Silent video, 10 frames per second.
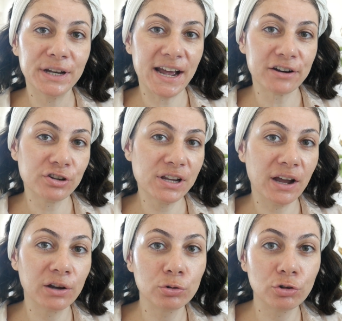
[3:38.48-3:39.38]
actually,
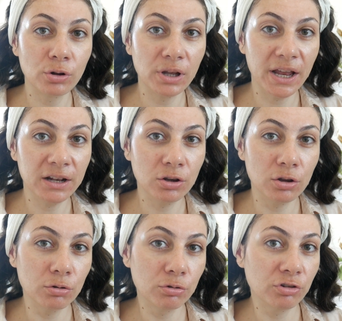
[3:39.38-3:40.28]
I also like to
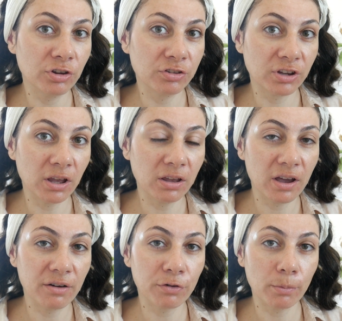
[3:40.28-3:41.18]
use
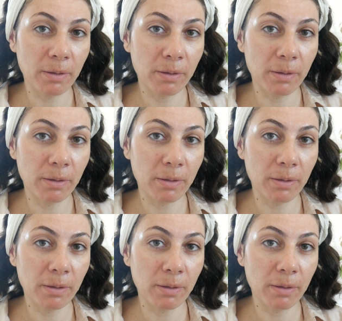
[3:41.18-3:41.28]
skincare for my